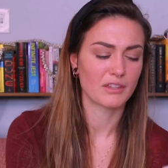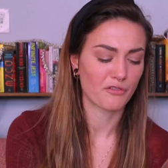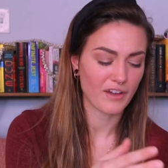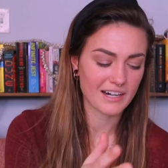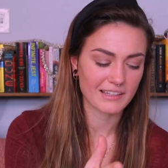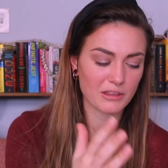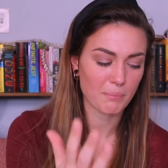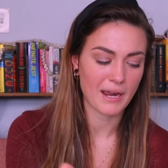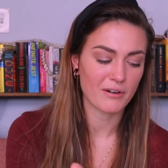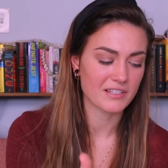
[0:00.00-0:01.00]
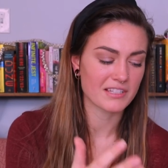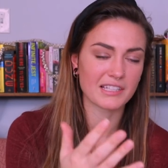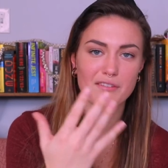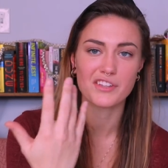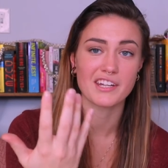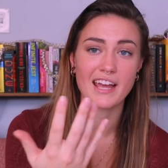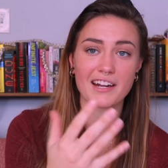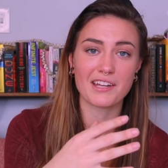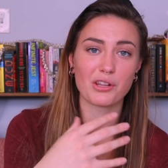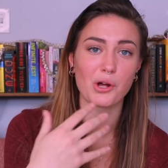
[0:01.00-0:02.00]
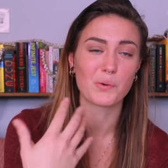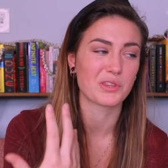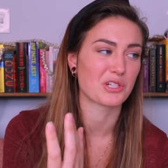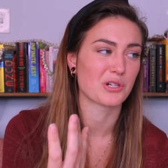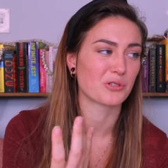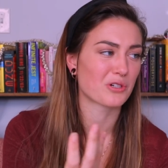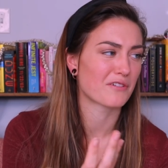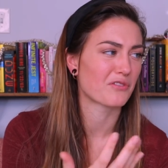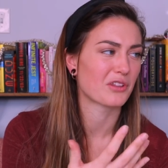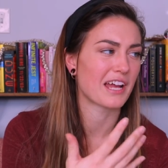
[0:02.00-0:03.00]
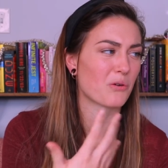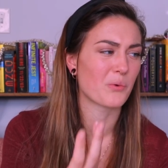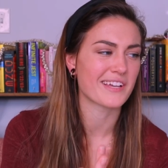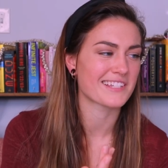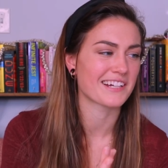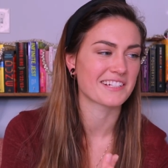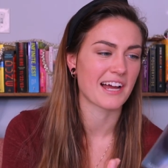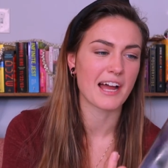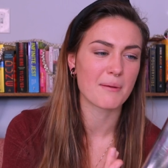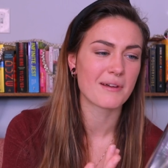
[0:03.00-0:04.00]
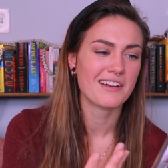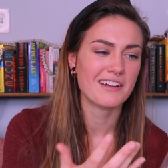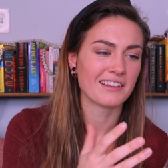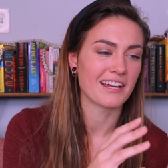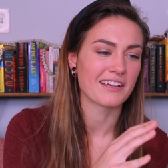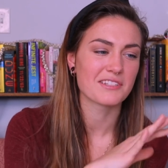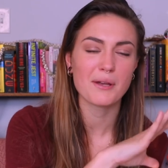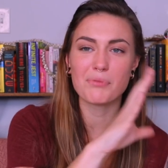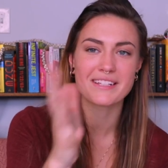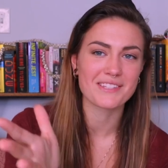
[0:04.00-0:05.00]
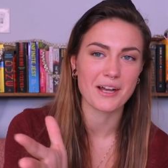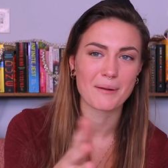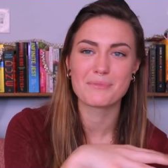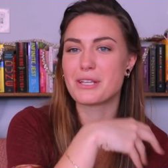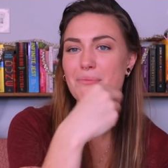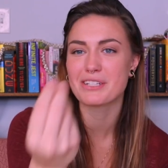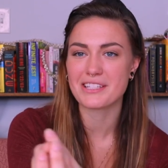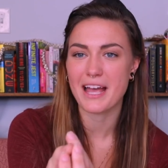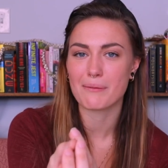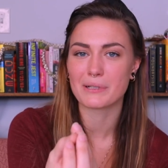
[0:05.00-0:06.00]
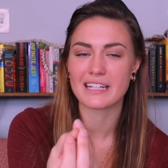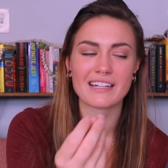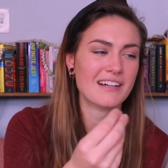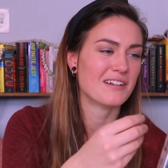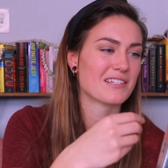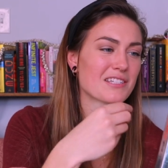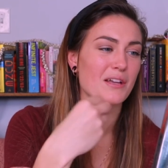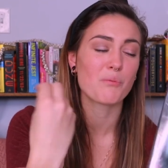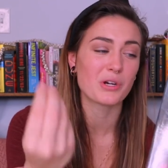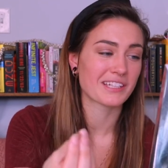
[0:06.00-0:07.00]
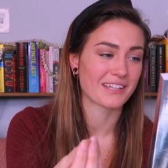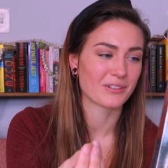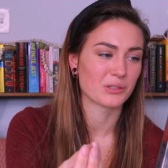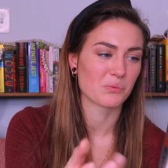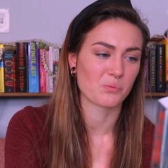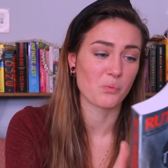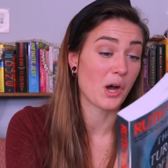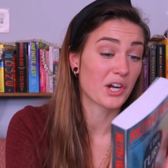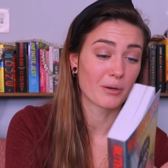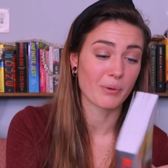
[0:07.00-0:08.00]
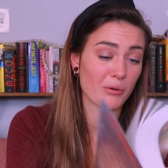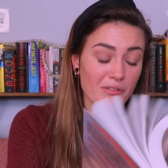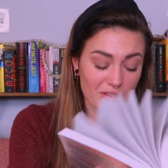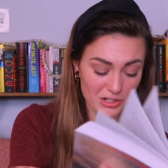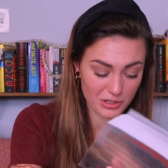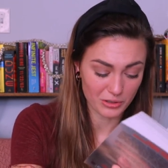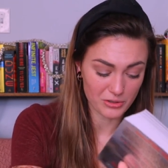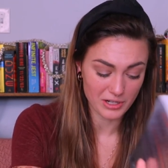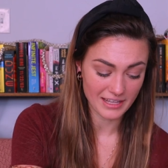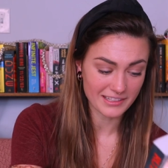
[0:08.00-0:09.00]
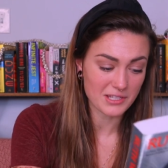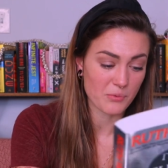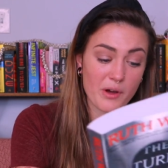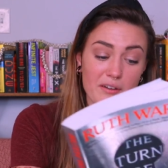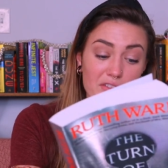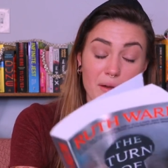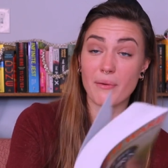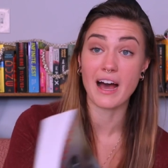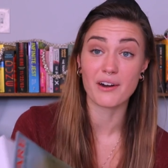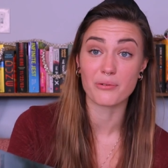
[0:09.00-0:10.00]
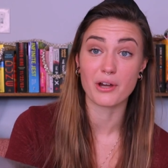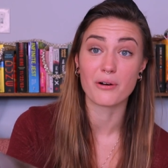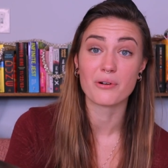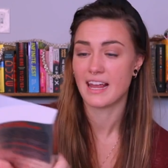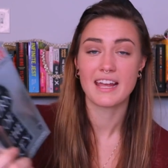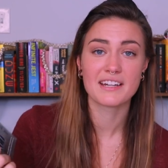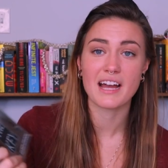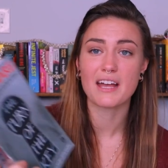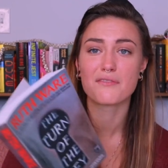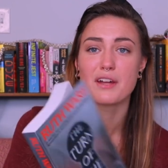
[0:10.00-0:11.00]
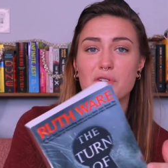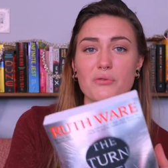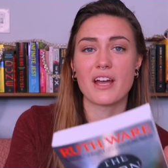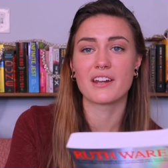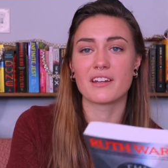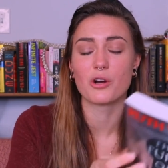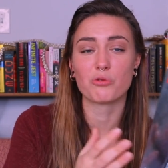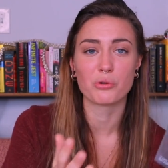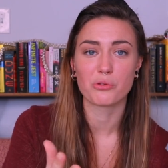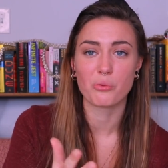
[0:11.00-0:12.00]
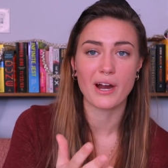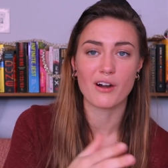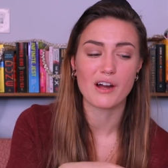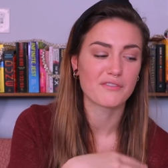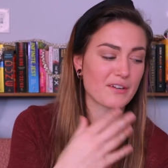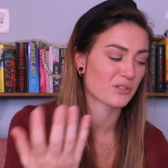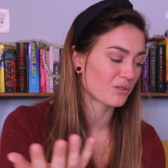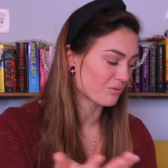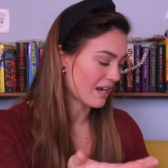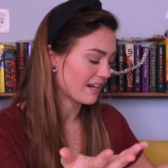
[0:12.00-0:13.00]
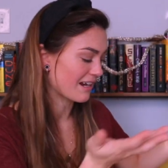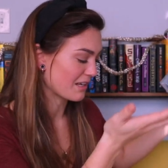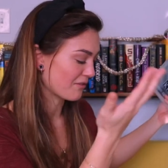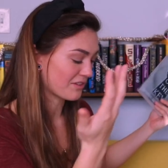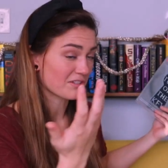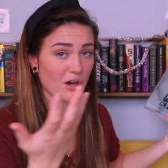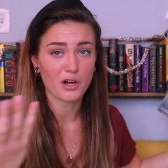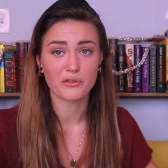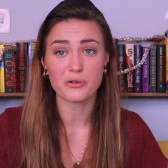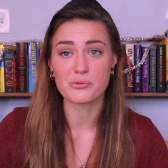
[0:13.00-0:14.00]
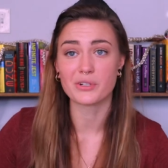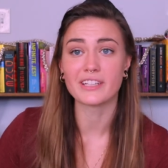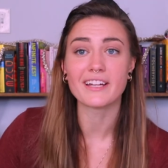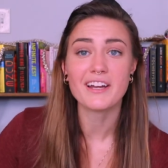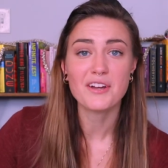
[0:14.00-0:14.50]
The fact that the parents leave the nanny alone with the children for like weeks at a time, like something's up, something's happening. Someone killed one or both of the children, at least one of them, I don't know. And I have never read a Ruth Ware, I've never read any of these authors really,